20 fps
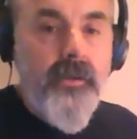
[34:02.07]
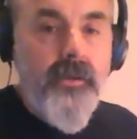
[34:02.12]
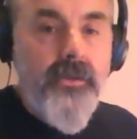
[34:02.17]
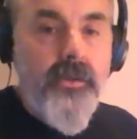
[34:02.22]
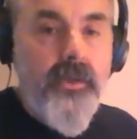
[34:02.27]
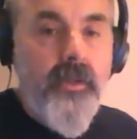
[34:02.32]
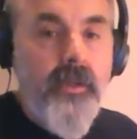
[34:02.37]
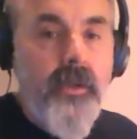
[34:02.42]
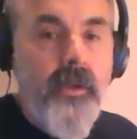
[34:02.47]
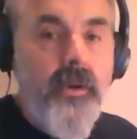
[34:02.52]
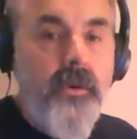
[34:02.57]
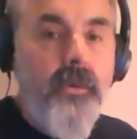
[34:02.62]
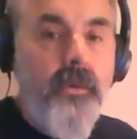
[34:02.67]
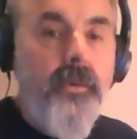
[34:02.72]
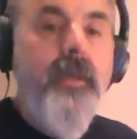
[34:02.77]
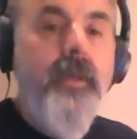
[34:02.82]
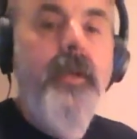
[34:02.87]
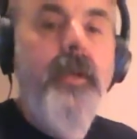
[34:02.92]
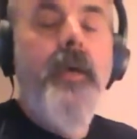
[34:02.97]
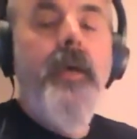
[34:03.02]
So you know
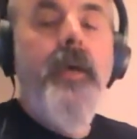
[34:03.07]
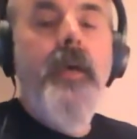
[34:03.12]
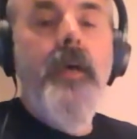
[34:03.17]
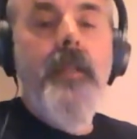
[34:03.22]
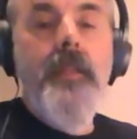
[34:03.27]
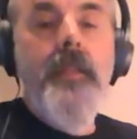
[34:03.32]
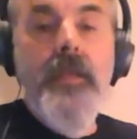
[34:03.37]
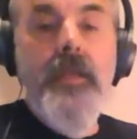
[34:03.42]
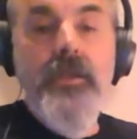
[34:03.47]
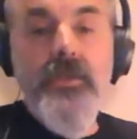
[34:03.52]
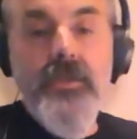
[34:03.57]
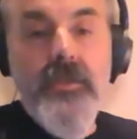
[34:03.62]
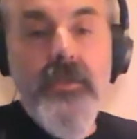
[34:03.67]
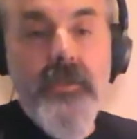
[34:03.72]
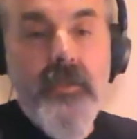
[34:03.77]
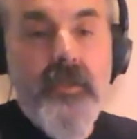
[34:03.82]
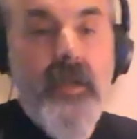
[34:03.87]
these